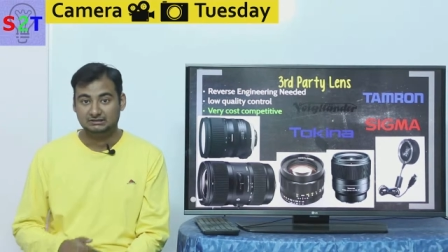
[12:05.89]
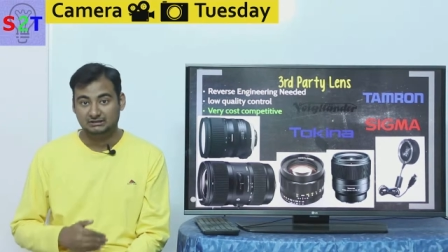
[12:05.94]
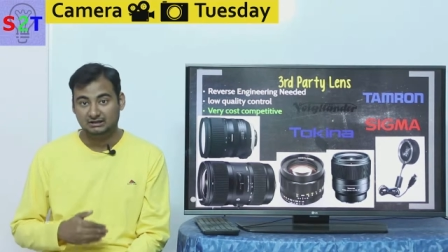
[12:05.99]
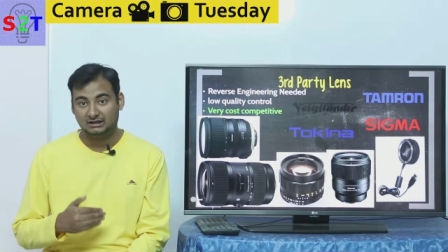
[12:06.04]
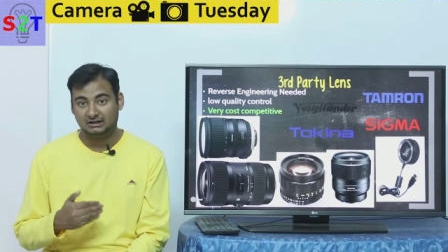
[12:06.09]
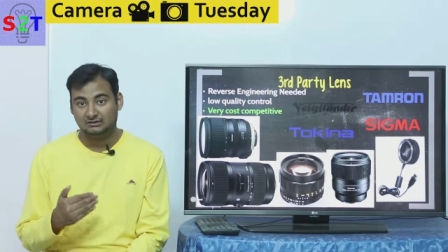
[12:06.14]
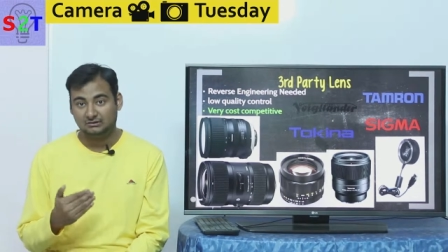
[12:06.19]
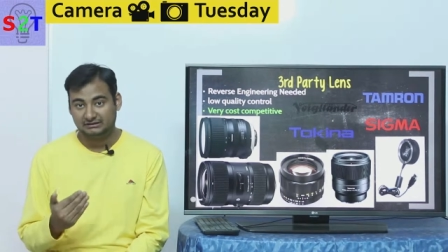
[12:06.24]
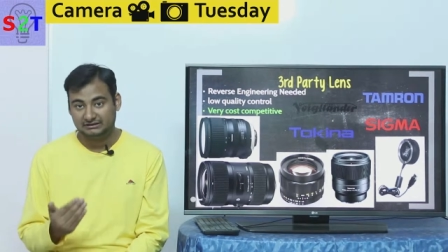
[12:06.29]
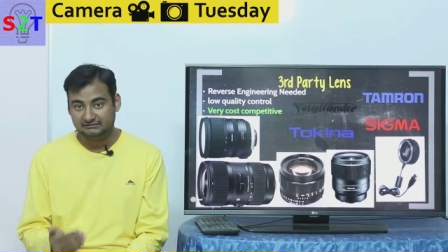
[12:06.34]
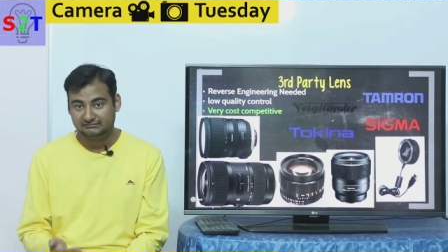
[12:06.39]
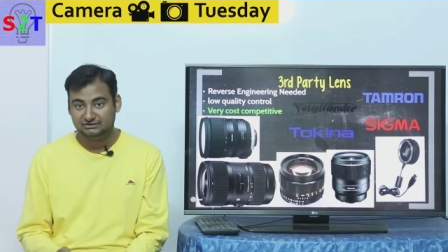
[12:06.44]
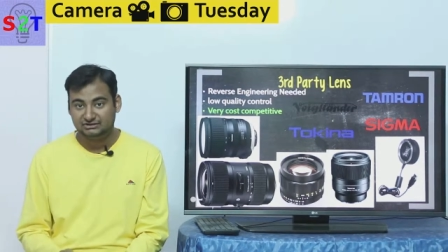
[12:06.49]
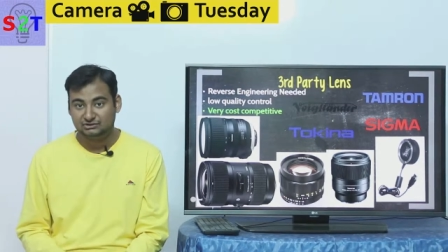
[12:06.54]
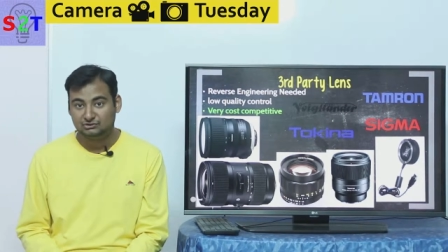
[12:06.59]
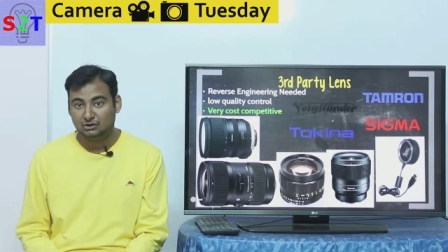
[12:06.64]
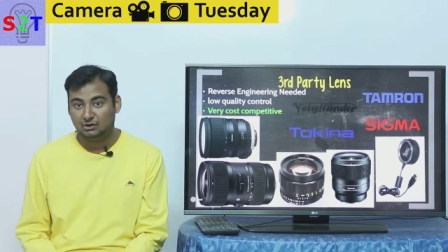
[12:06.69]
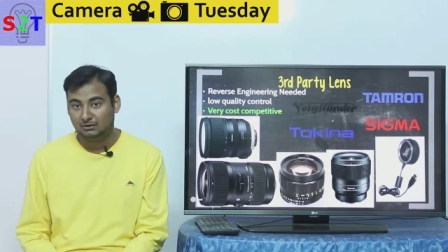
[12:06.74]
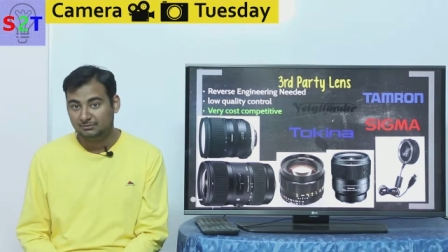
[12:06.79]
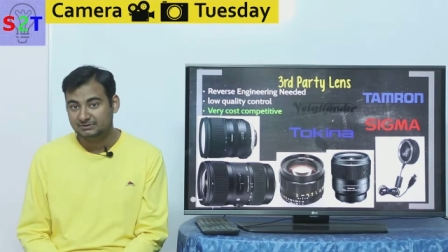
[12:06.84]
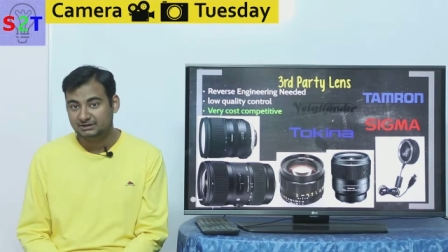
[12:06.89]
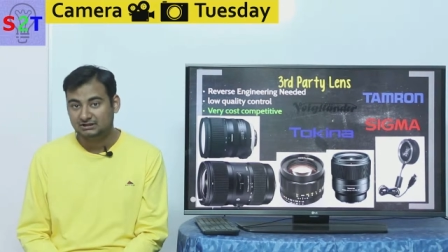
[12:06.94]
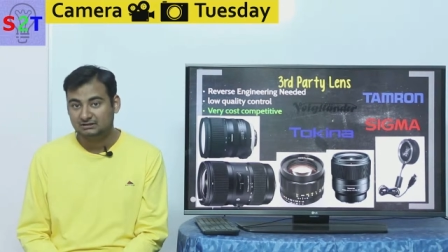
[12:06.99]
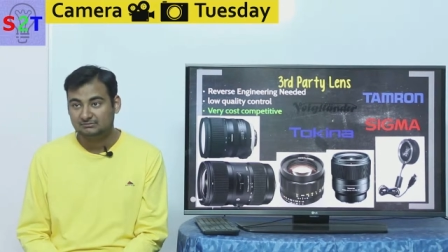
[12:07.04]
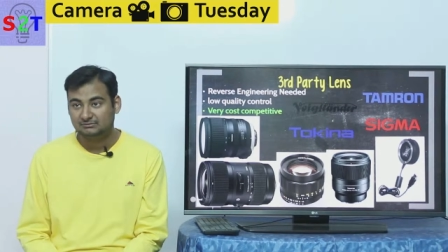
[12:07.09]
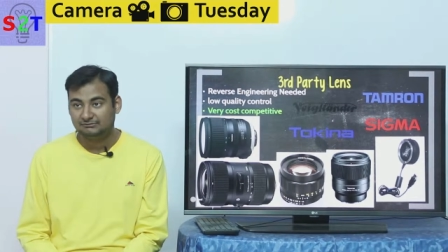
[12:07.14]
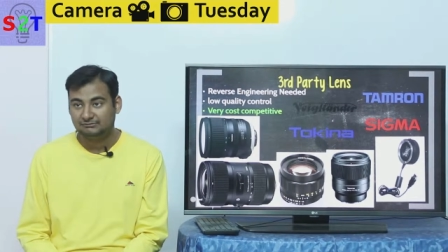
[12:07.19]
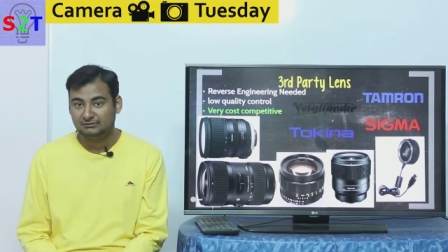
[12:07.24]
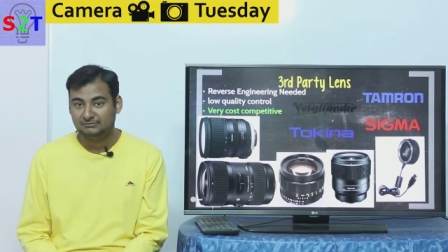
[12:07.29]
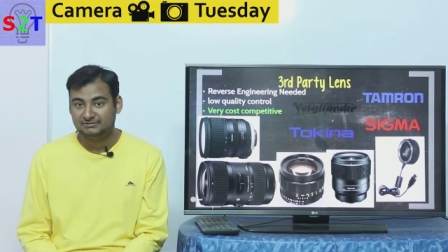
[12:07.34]
they are giving you
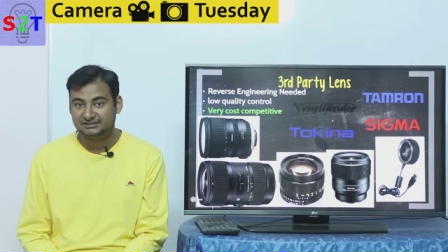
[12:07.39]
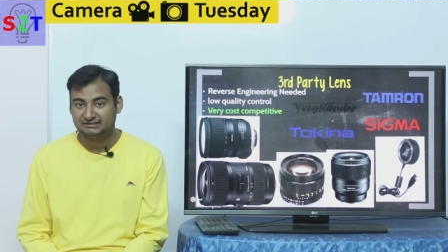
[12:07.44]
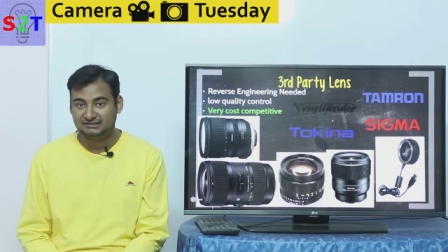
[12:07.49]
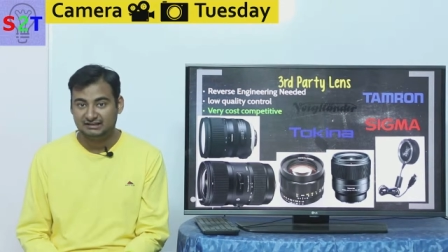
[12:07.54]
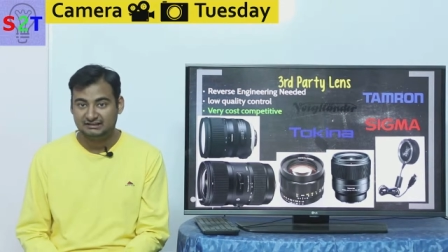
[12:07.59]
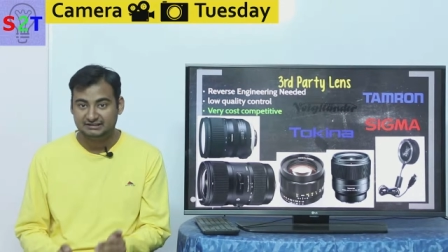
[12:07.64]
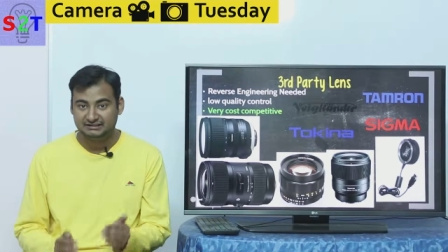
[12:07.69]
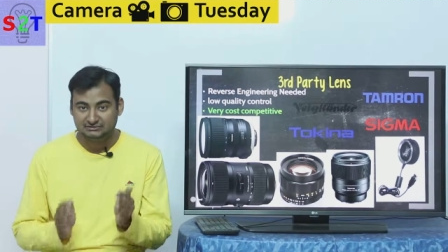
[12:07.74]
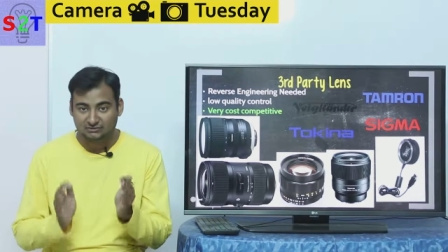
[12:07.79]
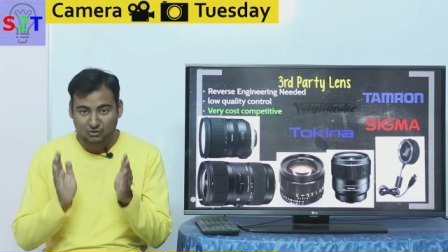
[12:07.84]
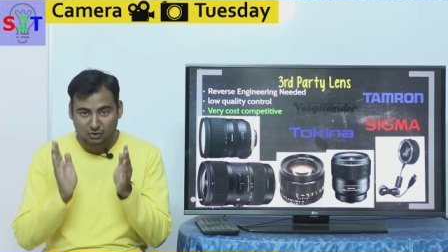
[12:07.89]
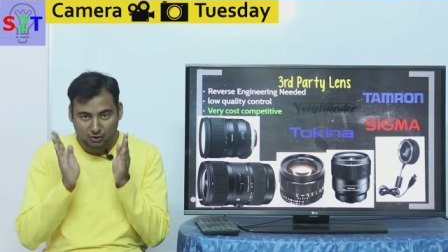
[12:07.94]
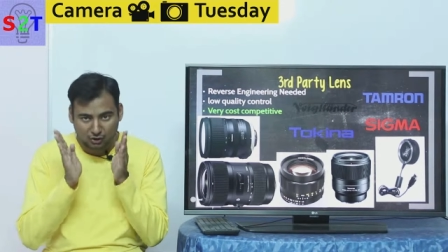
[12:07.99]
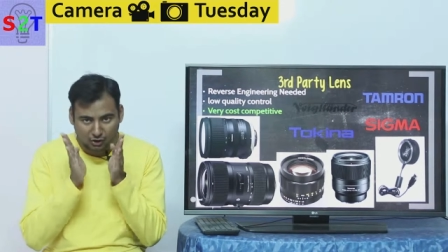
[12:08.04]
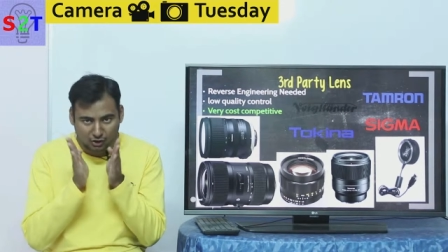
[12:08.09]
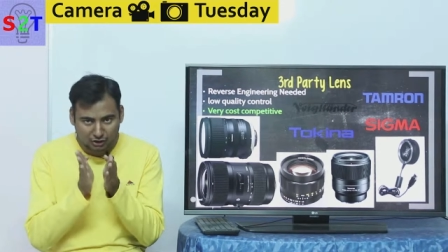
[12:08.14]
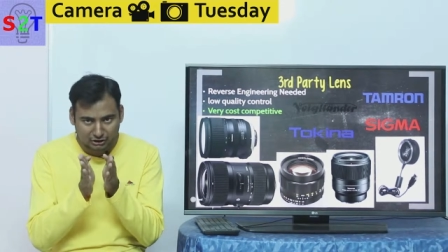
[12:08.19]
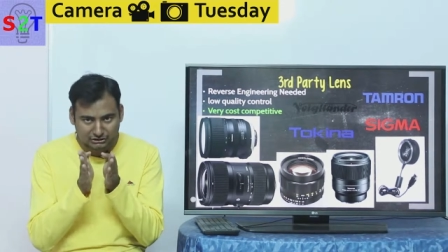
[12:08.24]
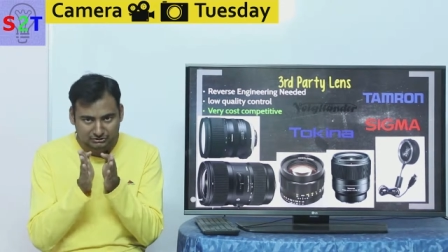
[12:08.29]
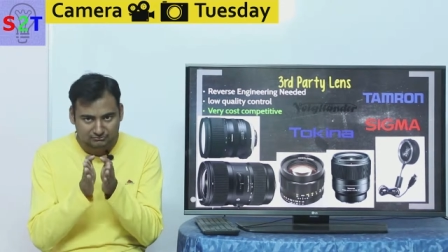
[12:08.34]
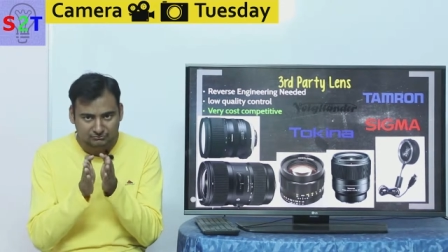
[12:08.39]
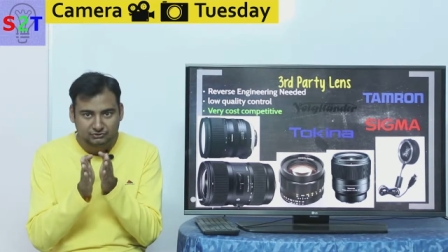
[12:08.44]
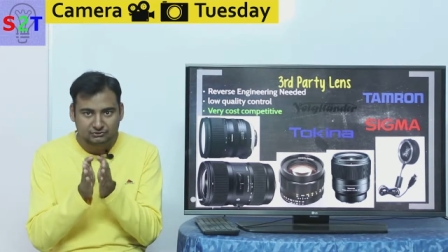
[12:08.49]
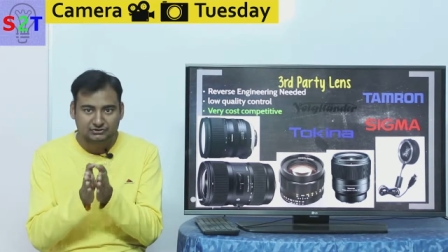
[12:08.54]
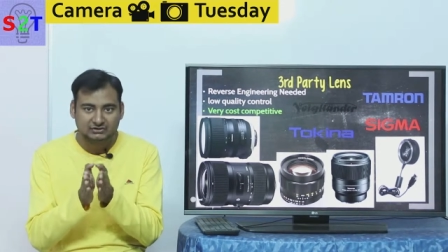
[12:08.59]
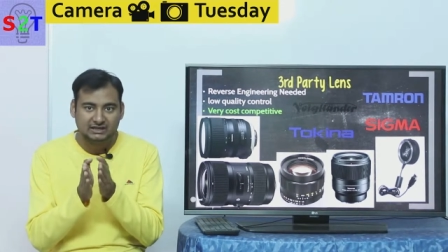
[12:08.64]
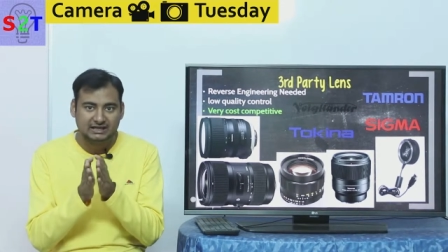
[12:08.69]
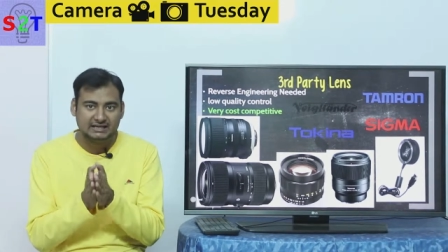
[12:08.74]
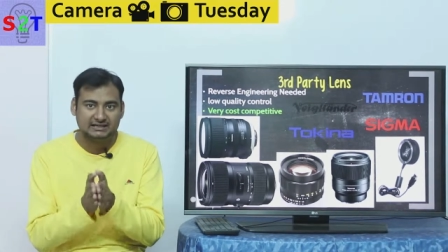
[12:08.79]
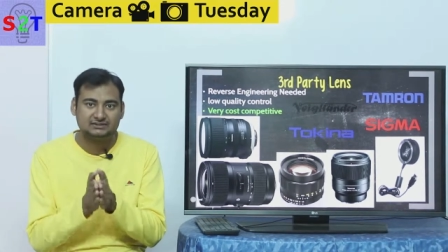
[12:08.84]
optical performance that is
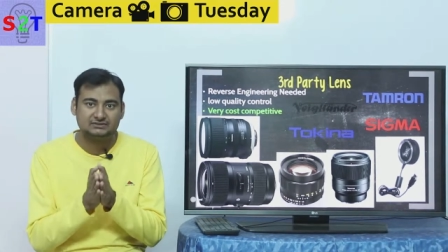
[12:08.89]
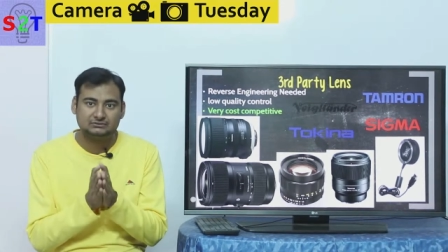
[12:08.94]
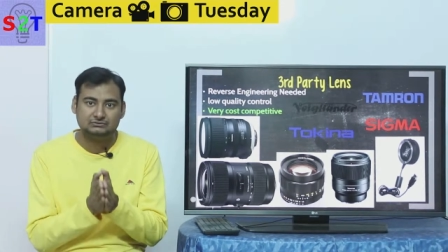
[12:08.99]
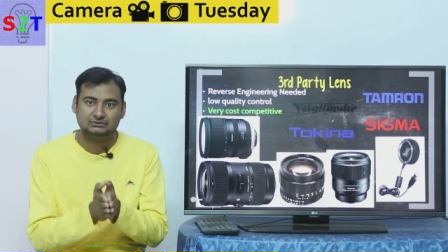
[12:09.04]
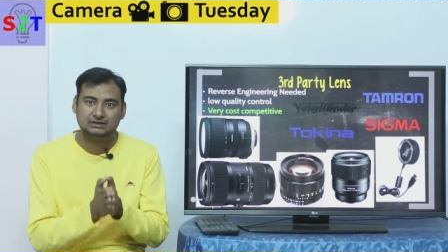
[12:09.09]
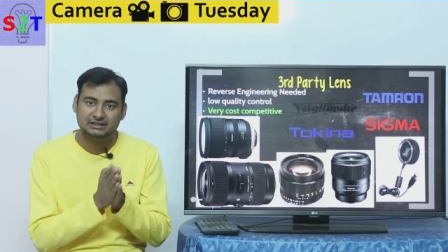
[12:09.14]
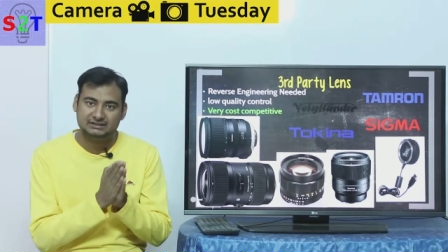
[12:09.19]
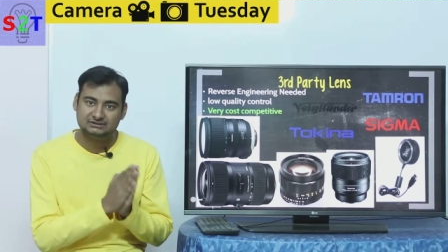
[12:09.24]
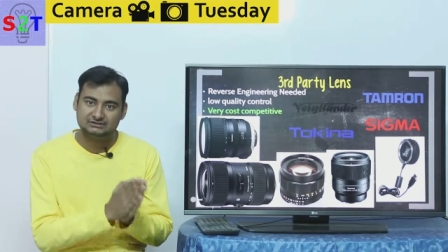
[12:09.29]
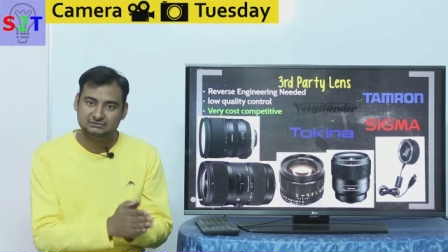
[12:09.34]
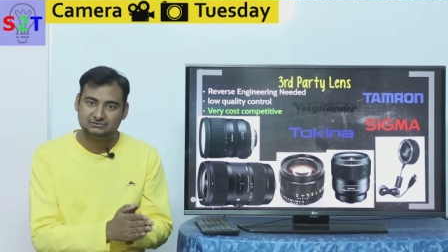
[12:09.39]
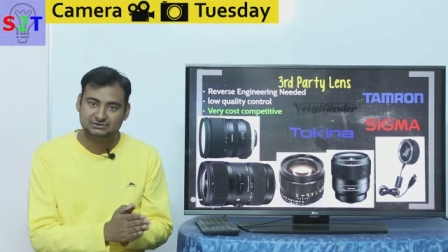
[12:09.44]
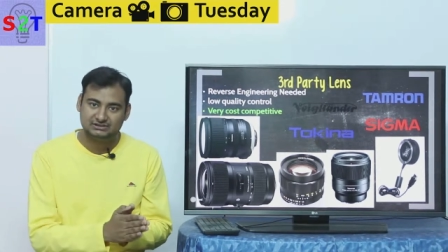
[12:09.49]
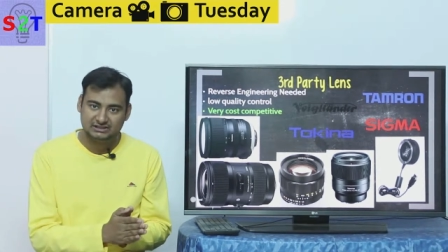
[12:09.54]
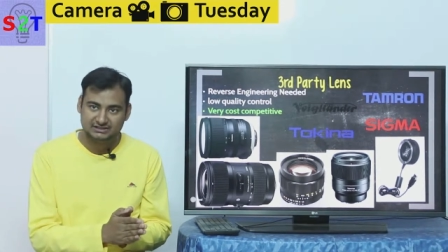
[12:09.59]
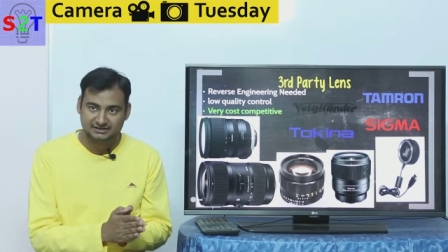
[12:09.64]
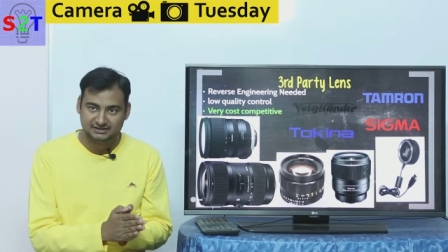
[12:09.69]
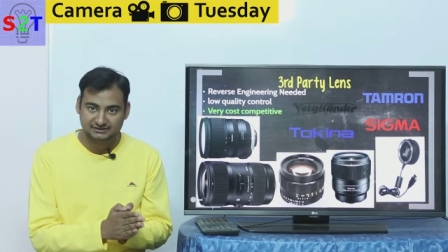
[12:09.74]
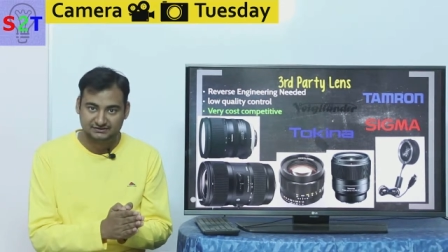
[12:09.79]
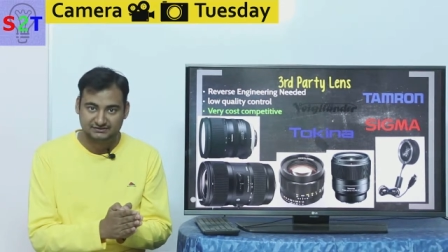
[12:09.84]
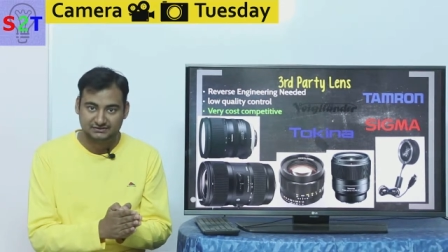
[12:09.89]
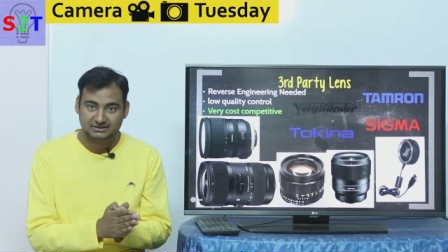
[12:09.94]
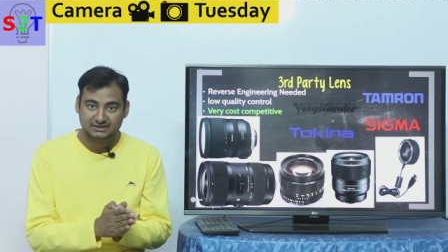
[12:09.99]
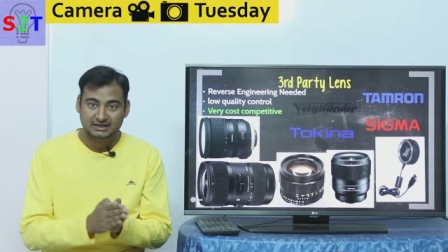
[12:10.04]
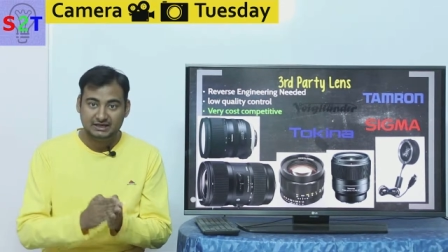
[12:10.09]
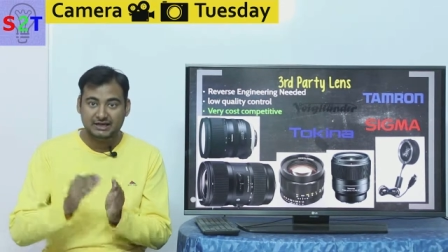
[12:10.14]
almost as good as those lenses